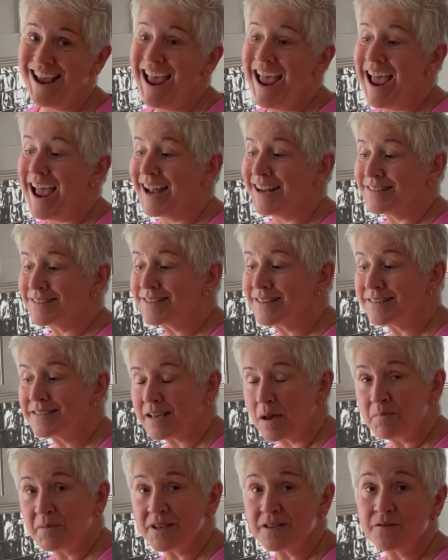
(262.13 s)
And since
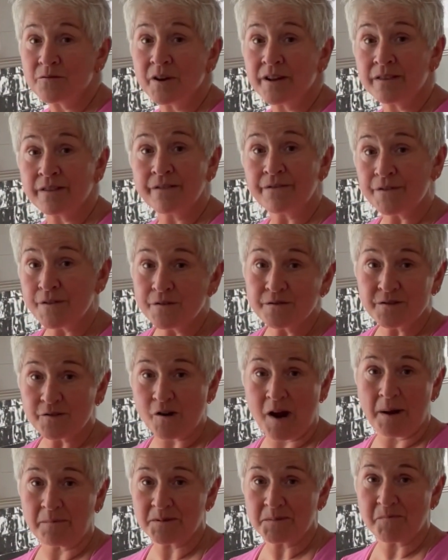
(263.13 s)
I've been doing the food
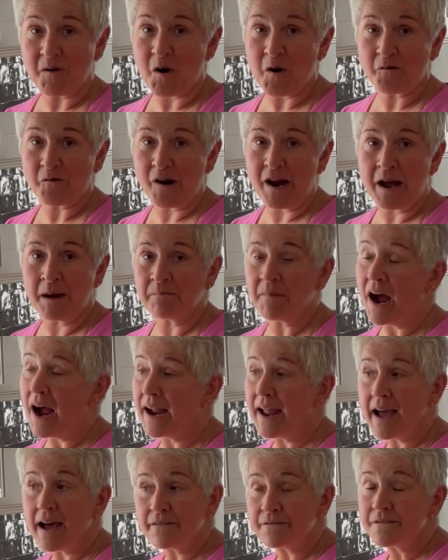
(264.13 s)
scraps program, I
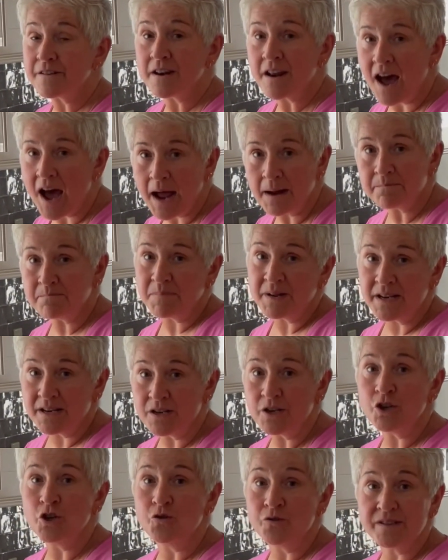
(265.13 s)
have not
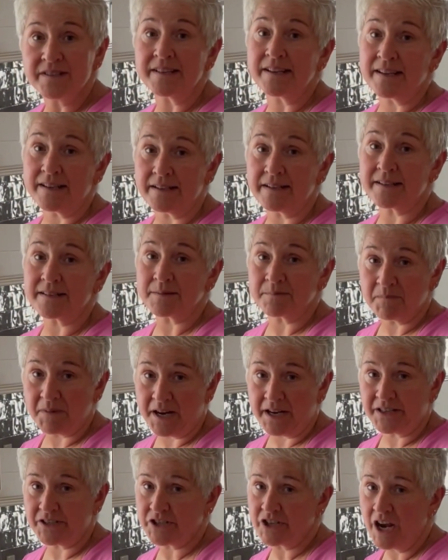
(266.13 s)
been using it as
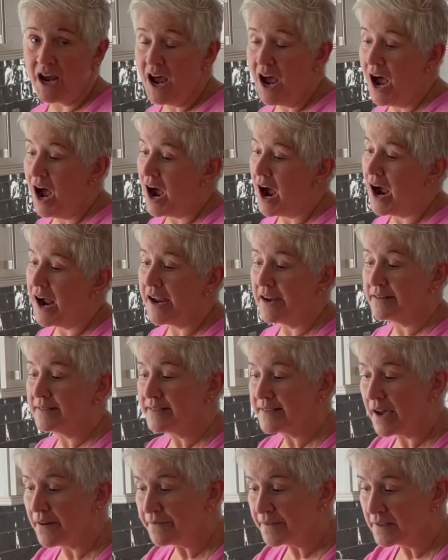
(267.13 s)
much. I
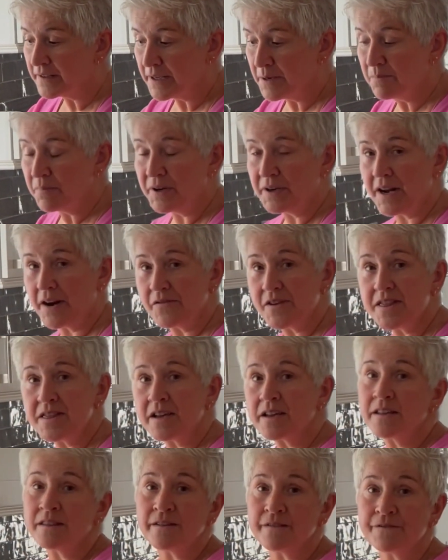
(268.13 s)
definitely put
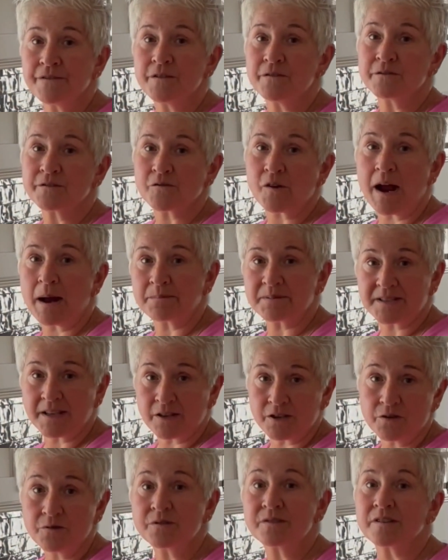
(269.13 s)
everything in the food scraps
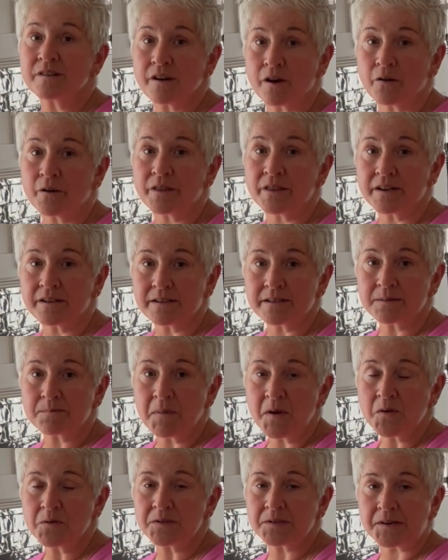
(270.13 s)
that used to go in the
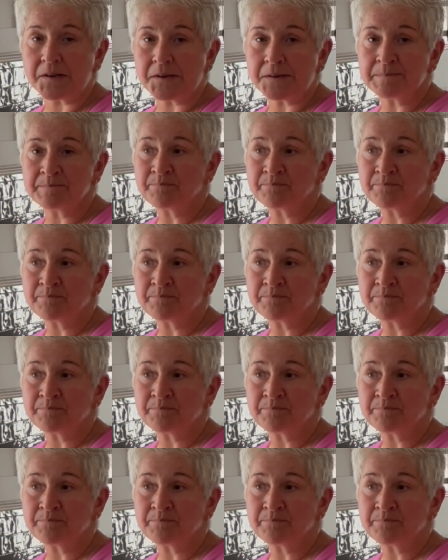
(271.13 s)
disposal.